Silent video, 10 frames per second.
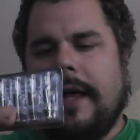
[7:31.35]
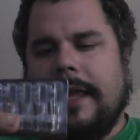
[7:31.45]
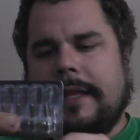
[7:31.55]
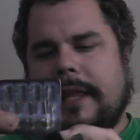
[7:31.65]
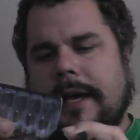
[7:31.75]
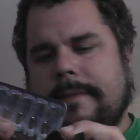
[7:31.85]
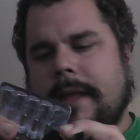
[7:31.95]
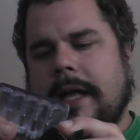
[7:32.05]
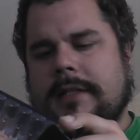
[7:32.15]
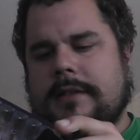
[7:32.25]
I like that.
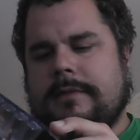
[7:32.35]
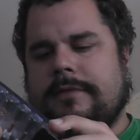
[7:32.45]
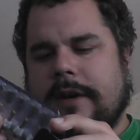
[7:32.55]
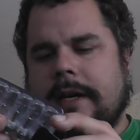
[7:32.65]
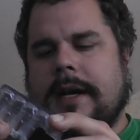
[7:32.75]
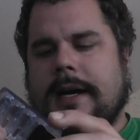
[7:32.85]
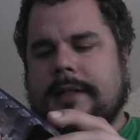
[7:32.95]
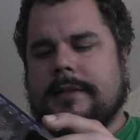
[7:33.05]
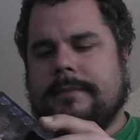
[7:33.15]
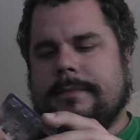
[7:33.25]
That's friggin'
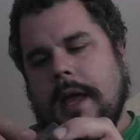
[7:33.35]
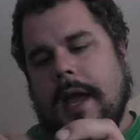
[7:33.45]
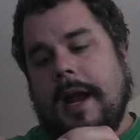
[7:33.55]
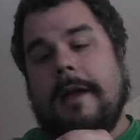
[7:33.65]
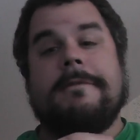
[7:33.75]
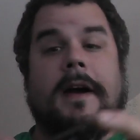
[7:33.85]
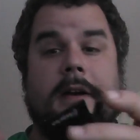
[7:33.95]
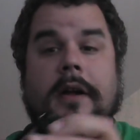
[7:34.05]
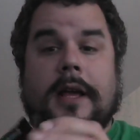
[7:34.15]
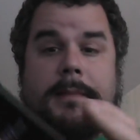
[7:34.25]
awesome. And I
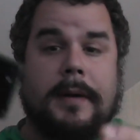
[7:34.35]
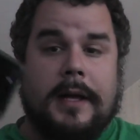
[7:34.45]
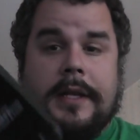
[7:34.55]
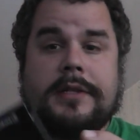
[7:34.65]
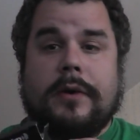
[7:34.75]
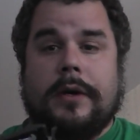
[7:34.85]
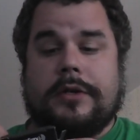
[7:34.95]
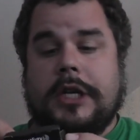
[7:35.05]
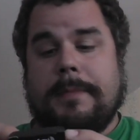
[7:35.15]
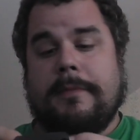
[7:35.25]
found out I can buy these
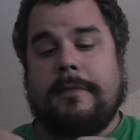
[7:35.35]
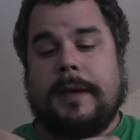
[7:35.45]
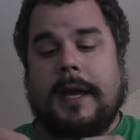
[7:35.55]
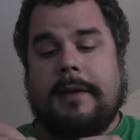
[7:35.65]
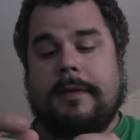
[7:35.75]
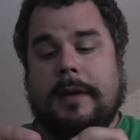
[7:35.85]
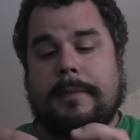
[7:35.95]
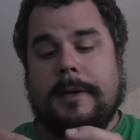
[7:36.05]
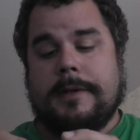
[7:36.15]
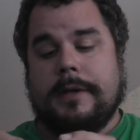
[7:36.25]
coils cheaper from
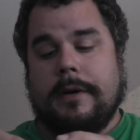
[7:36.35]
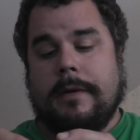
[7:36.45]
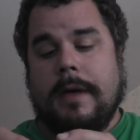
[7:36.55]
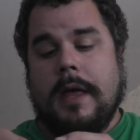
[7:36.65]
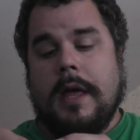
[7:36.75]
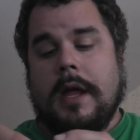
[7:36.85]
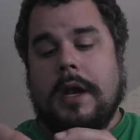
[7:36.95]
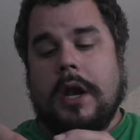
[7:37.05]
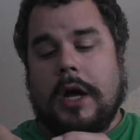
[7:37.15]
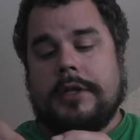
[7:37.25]
Canvape. So
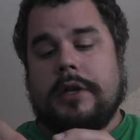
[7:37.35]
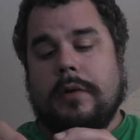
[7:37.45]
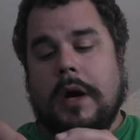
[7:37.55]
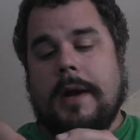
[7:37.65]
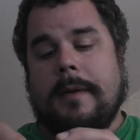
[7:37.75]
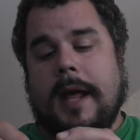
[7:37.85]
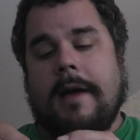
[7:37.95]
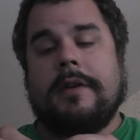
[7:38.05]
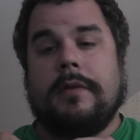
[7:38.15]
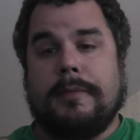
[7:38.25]
not too worried about
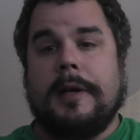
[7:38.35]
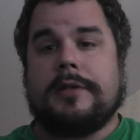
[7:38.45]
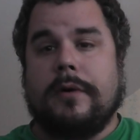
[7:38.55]
having to replace